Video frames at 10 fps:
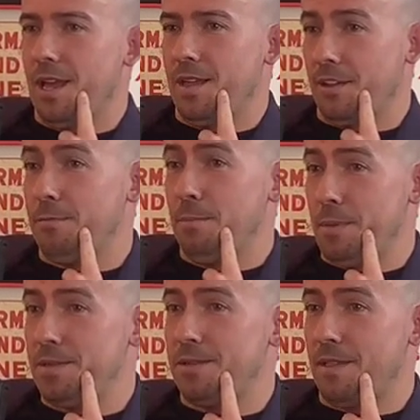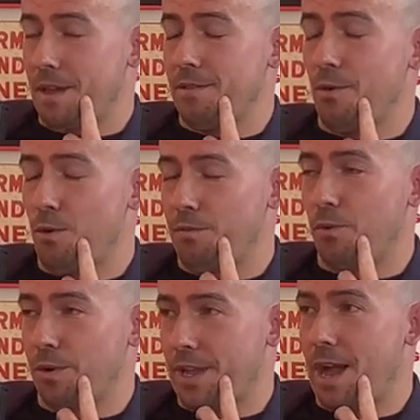and they've been busy that the whole
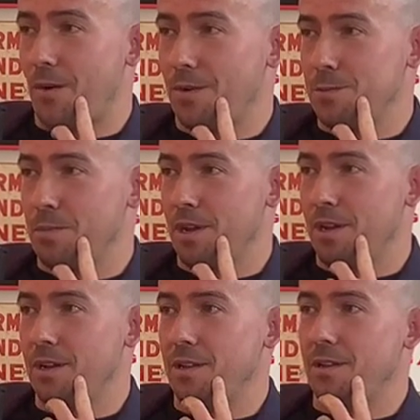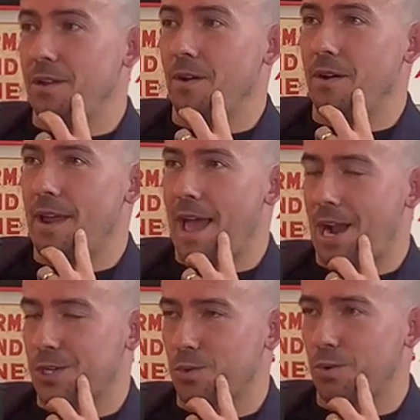40 hours, but, you know, in
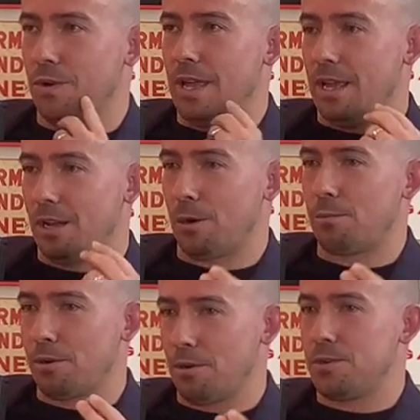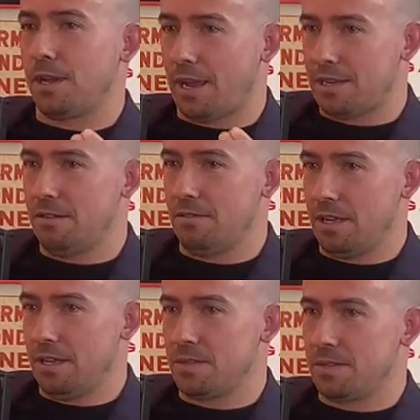actual income-producing
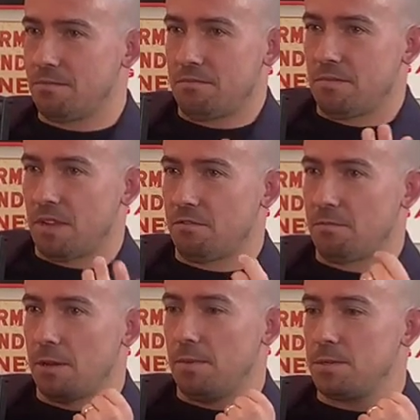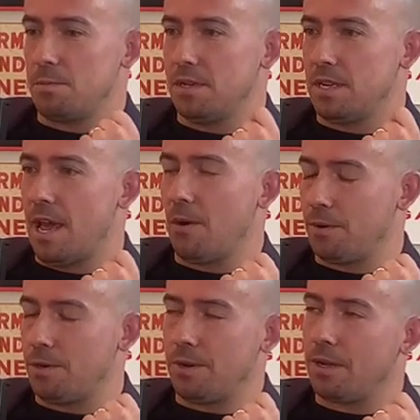activities, they've maybe spent an hour
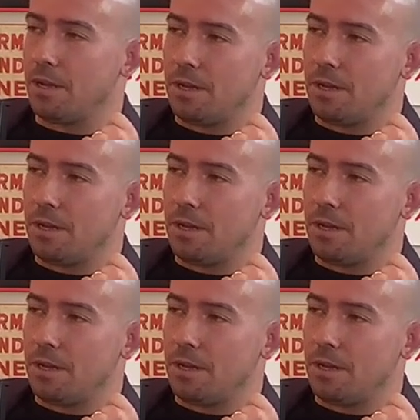doing.